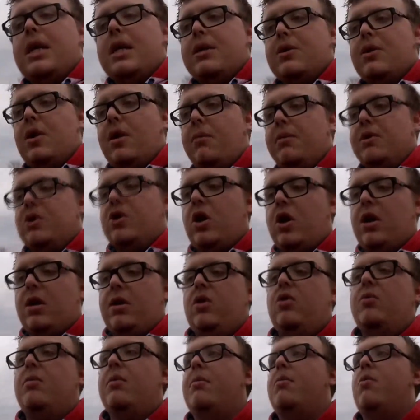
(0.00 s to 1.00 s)
gonna talk a
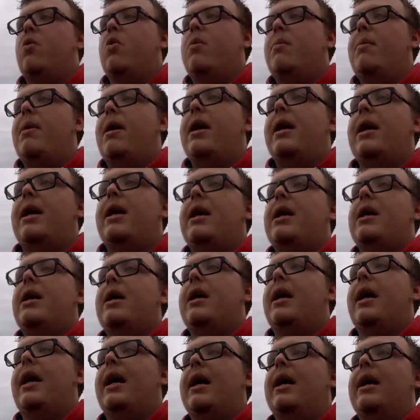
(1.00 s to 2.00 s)
little bit more about it
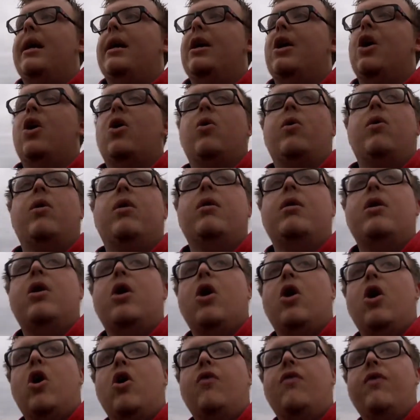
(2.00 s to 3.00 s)
and
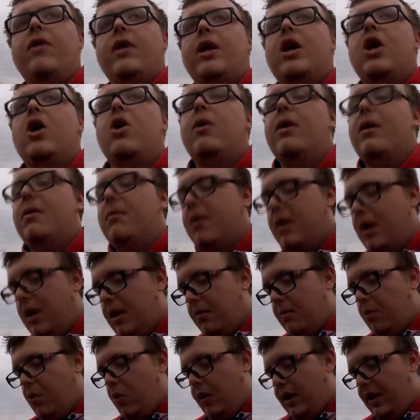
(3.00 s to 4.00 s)
hopefully go
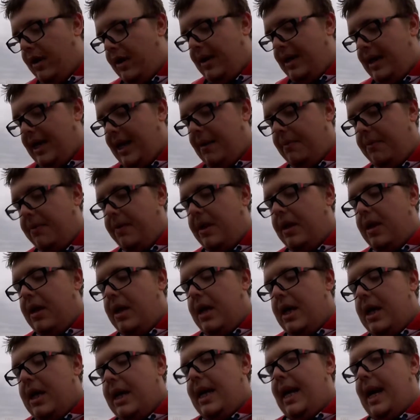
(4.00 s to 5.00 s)
in, more into depth.
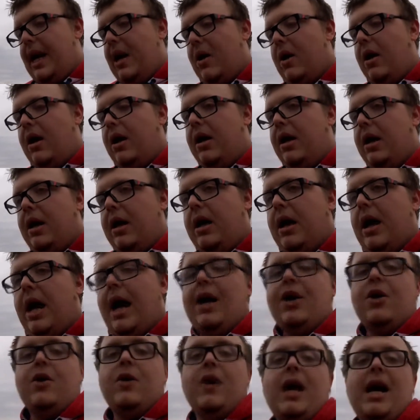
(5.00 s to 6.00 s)
Now, I
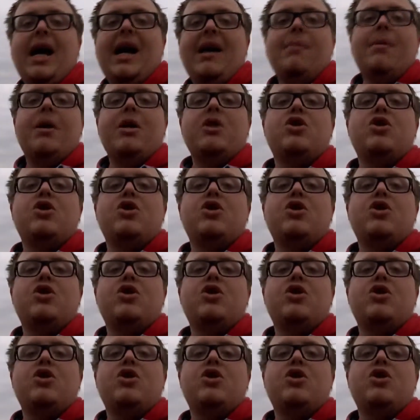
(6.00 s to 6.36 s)
do not have my